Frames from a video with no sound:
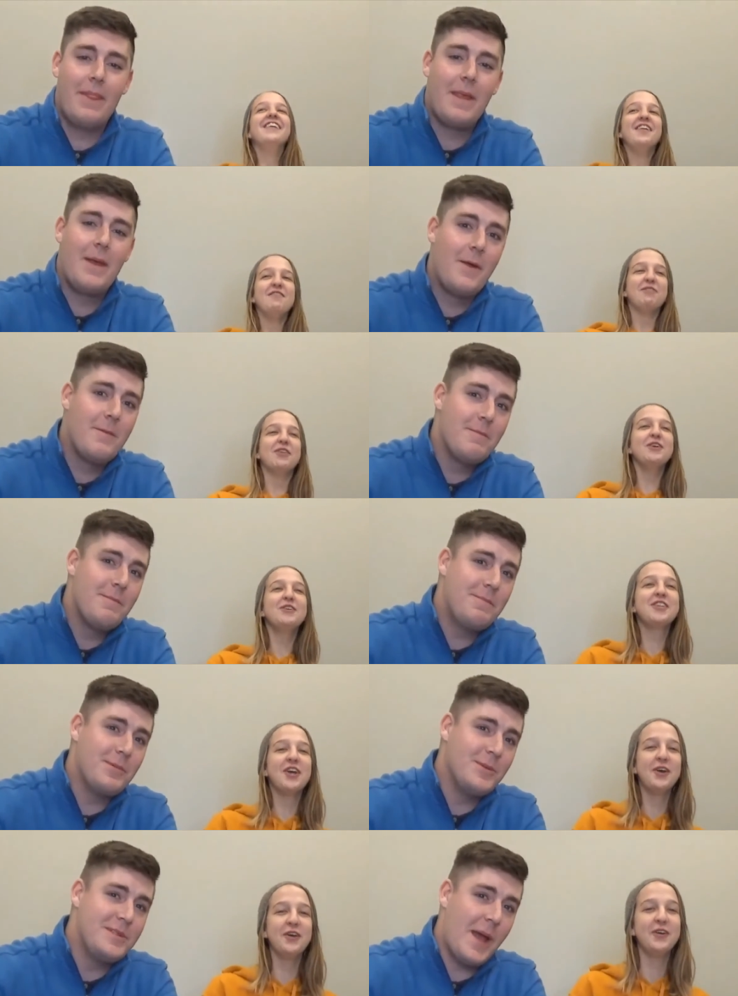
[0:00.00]
Speaker 1: Blue
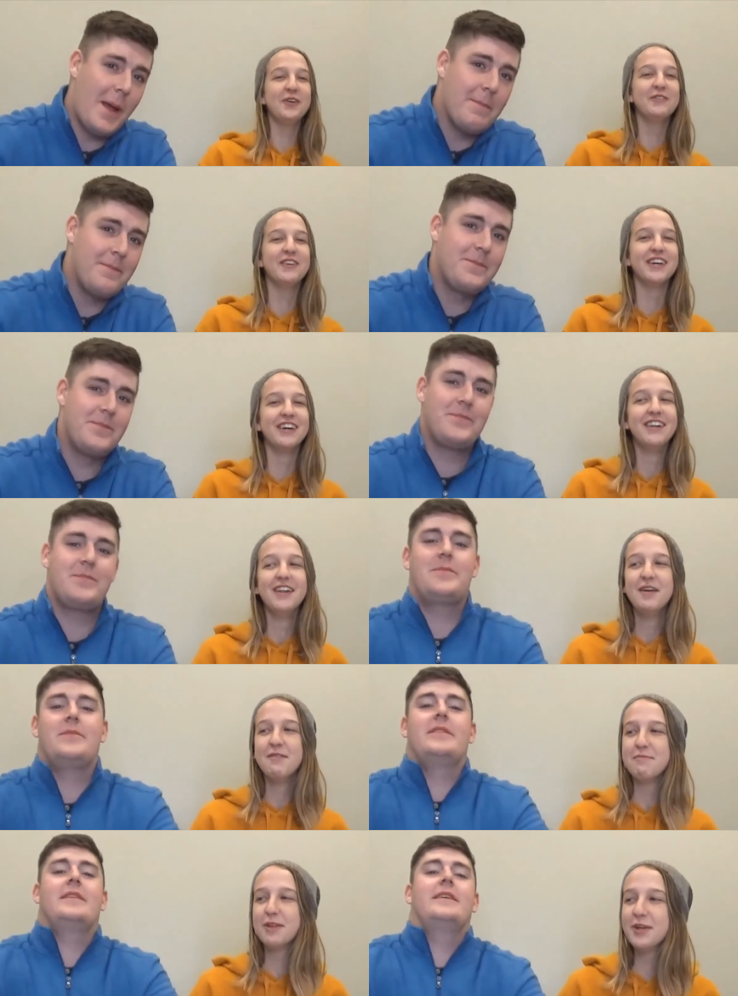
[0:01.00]
Tube.
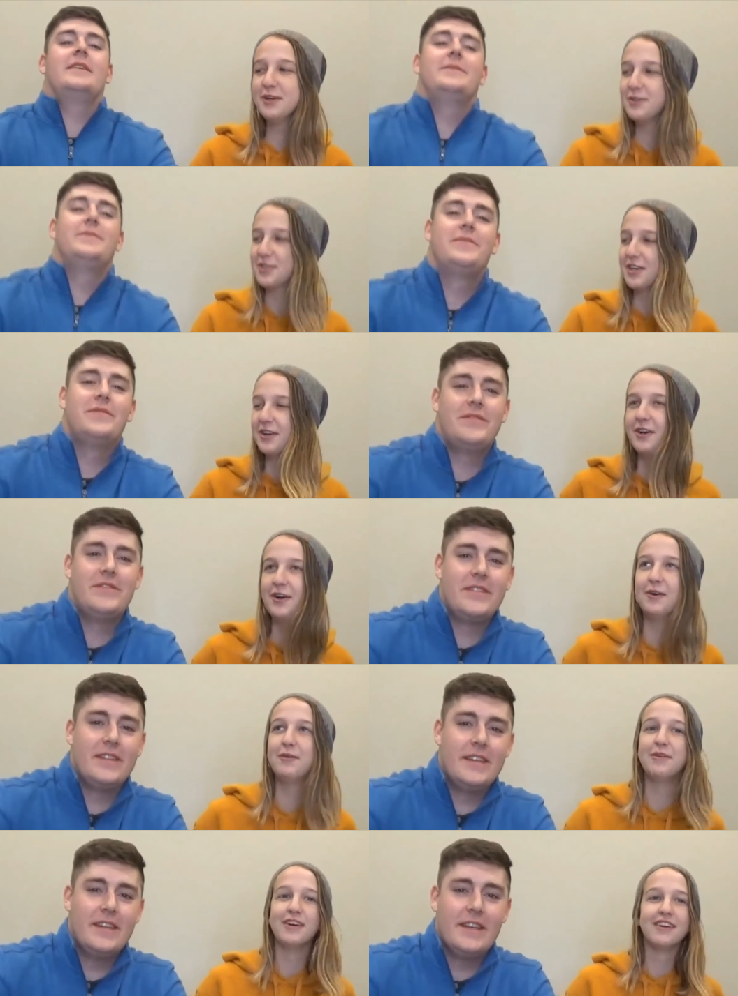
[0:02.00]
Blue
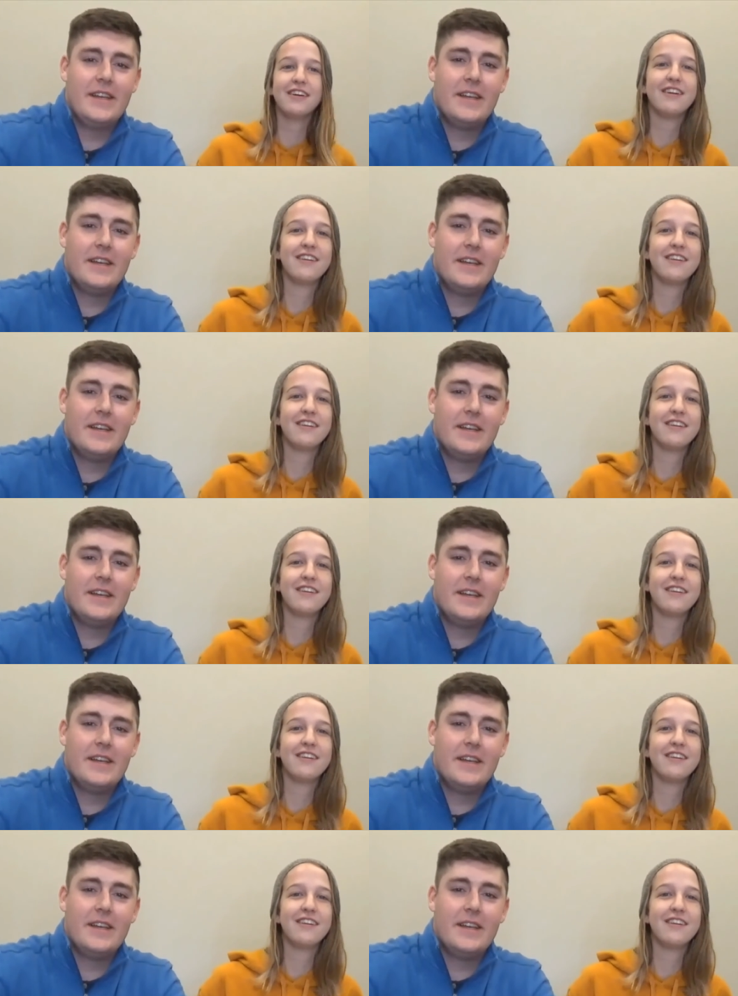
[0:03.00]
Tube.